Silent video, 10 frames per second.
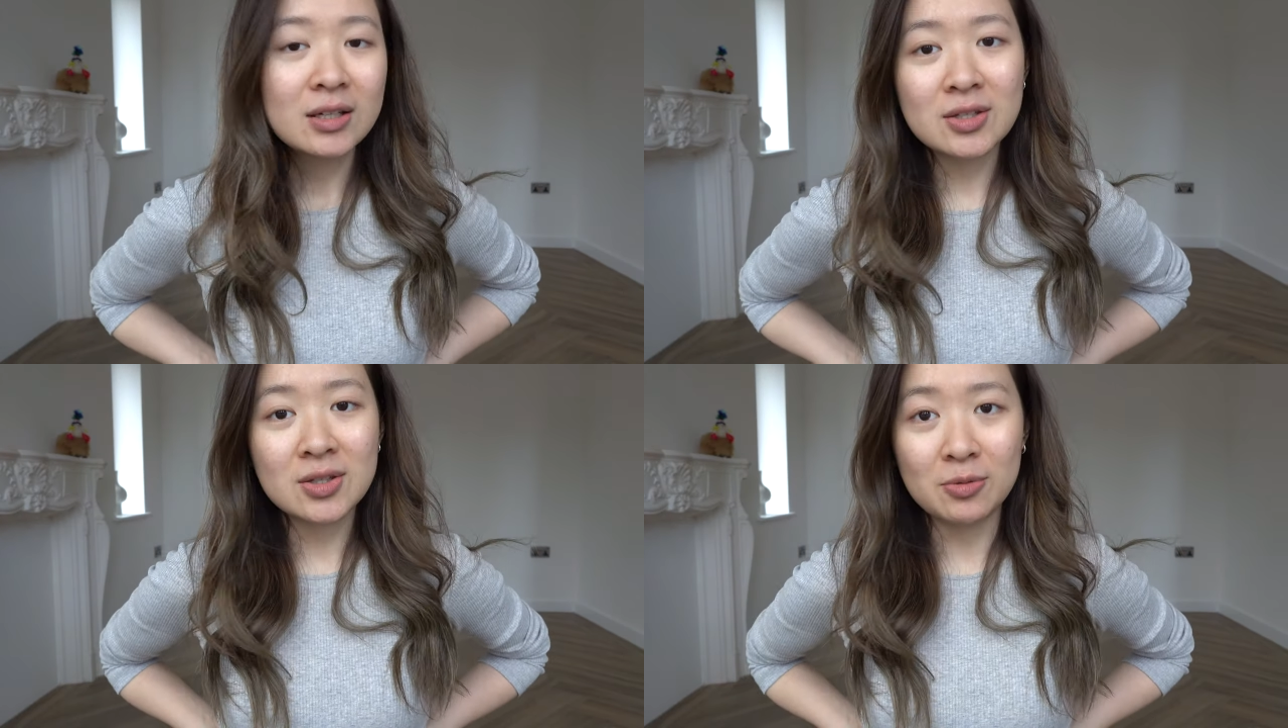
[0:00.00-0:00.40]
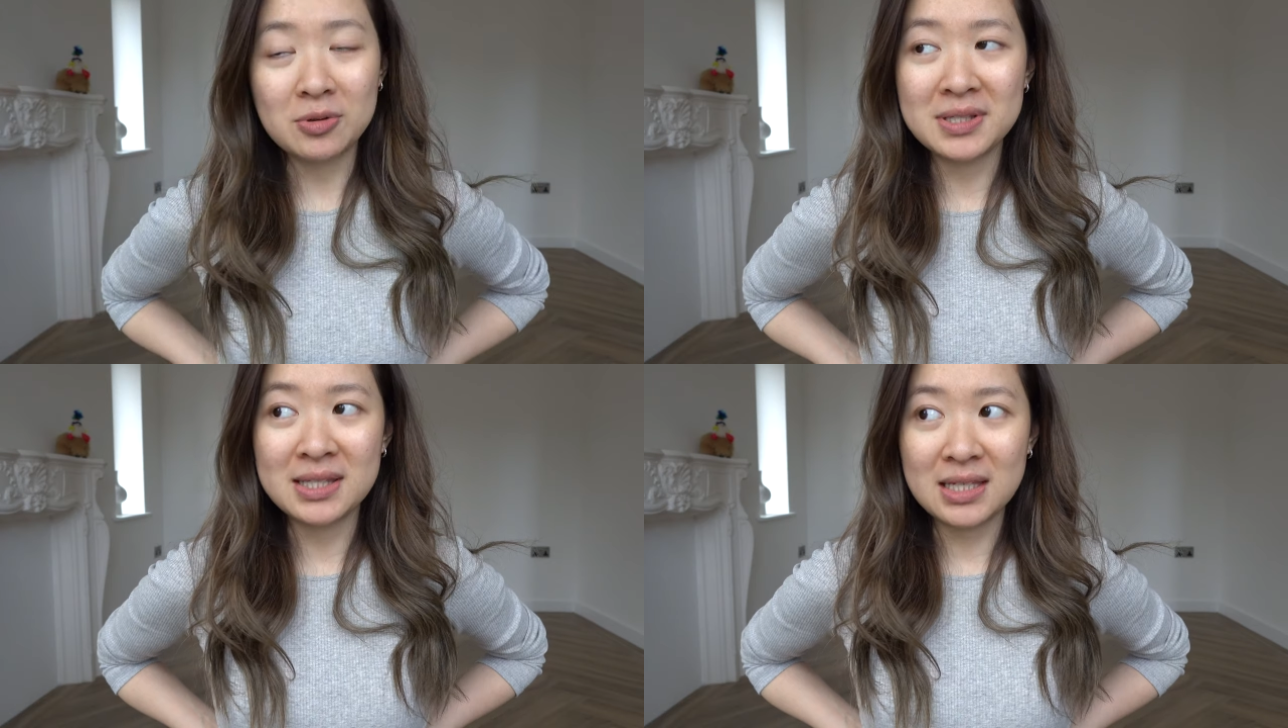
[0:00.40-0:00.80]
So
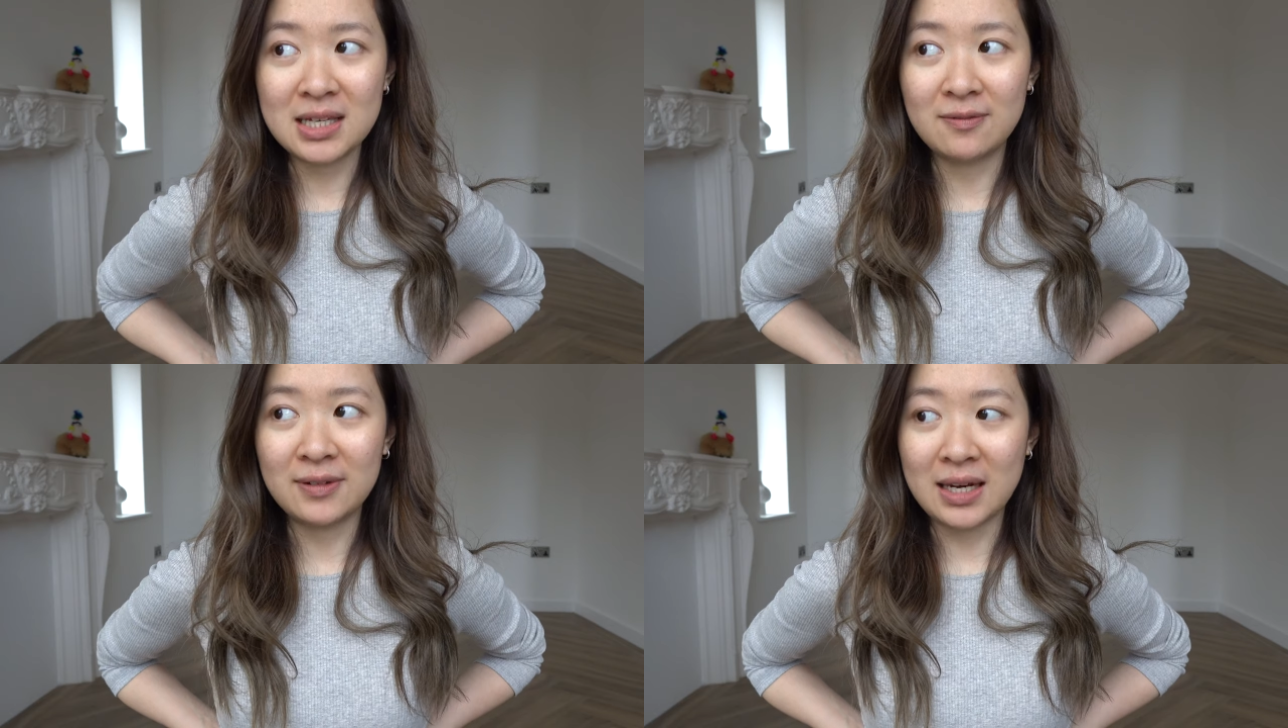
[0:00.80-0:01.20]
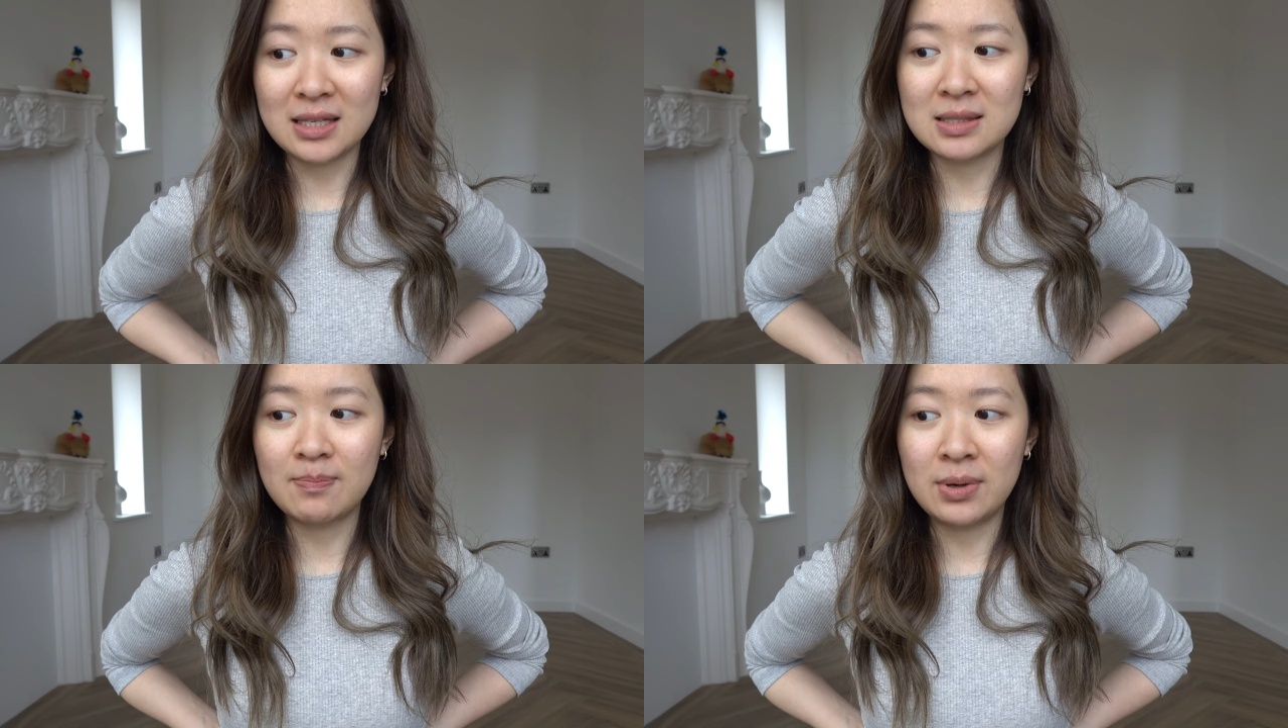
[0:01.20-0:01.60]
we'll see if that
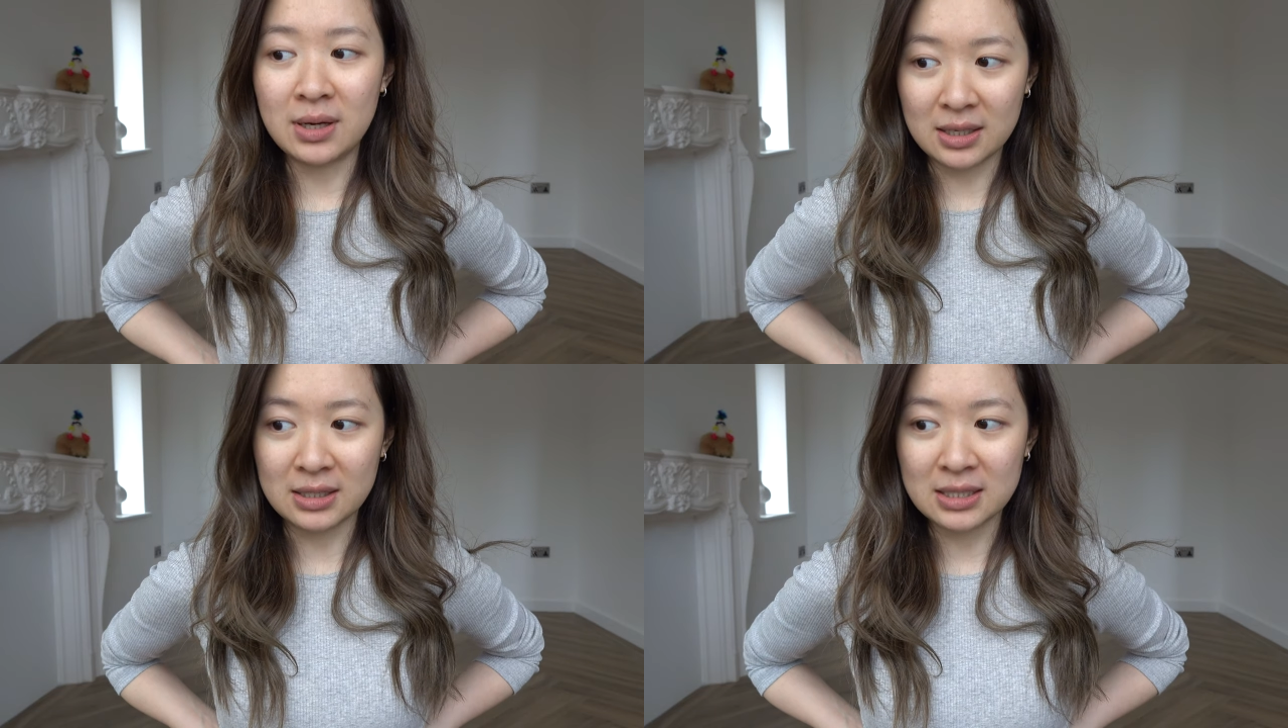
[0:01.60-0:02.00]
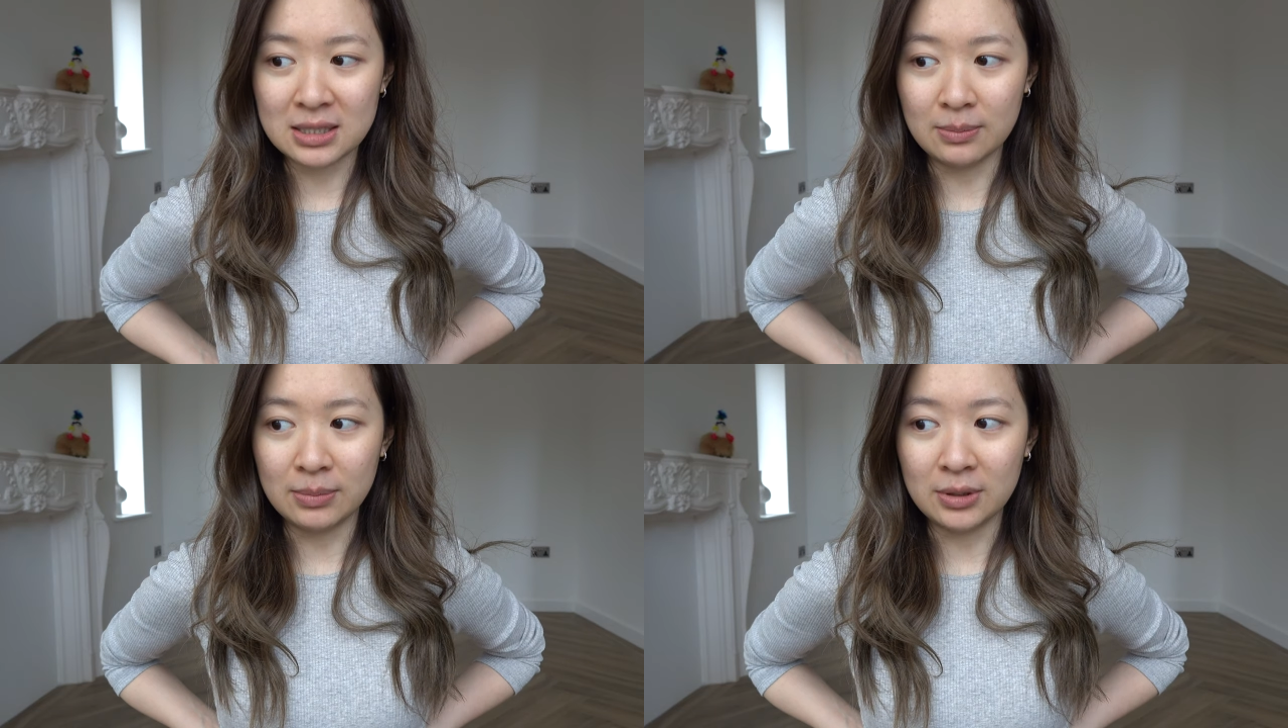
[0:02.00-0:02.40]
is
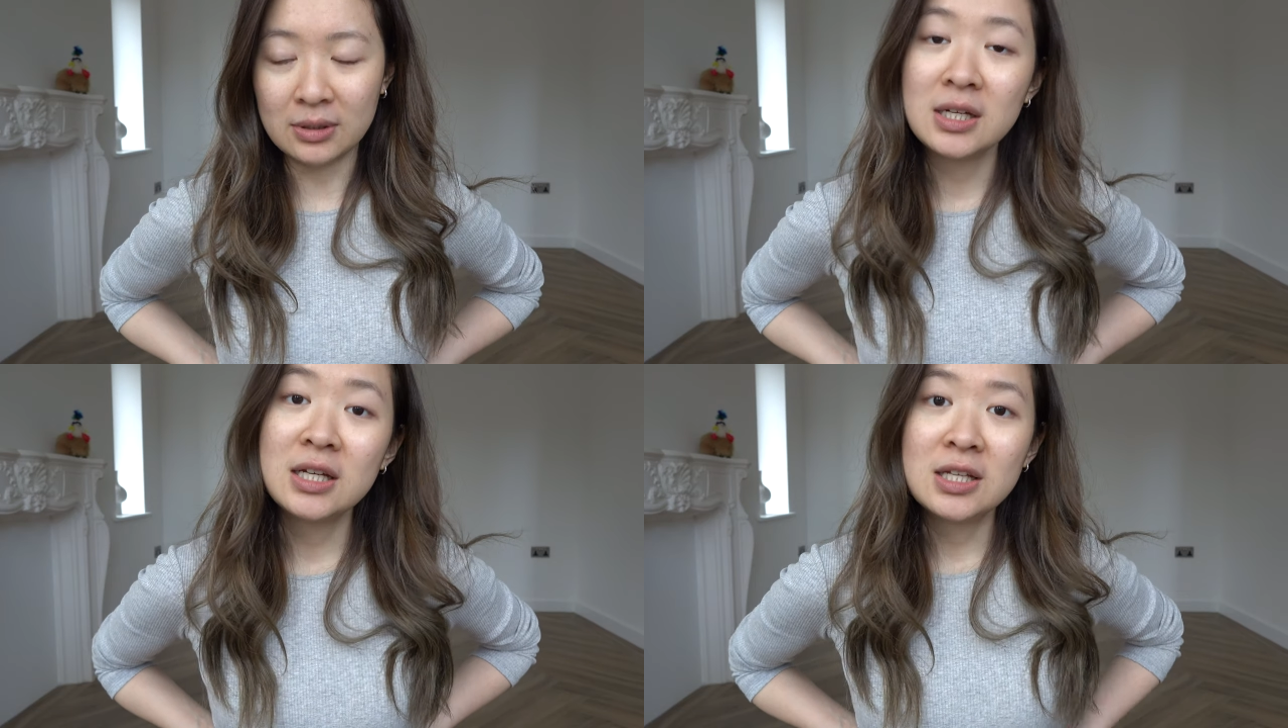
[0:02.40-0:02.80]
possible.